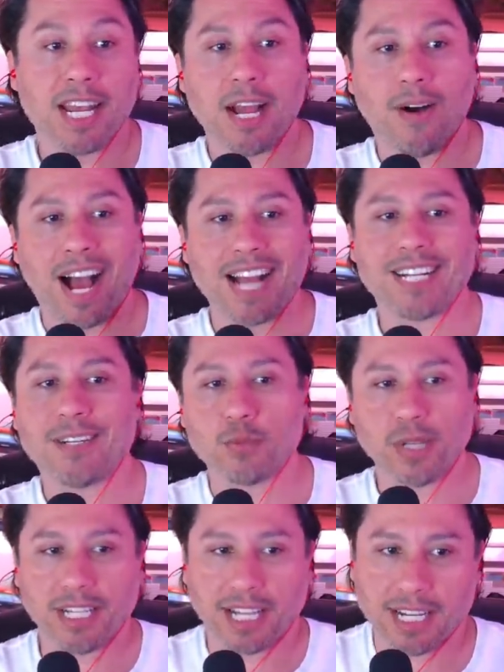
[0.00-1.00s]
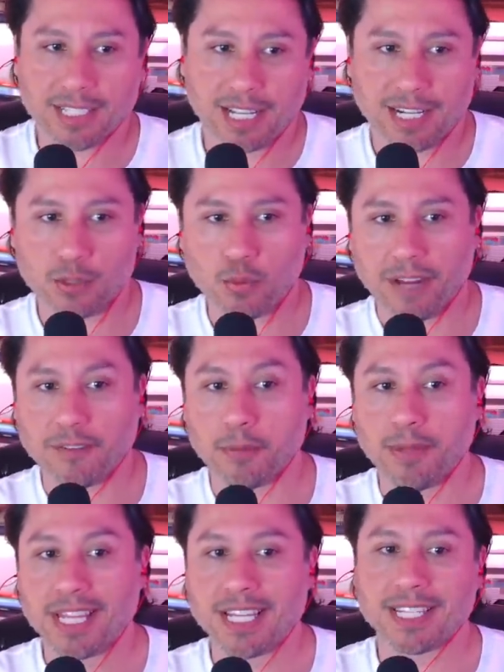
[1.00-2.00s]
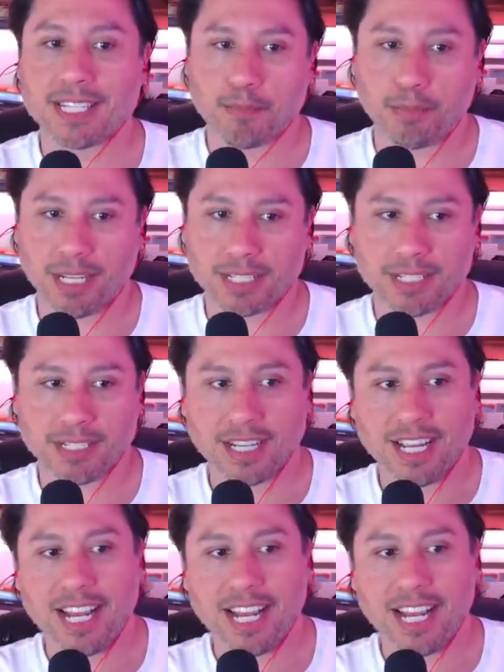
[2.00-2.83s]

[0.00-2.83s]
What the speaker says: Now, I didn't realize that his wife could be this unpleasant,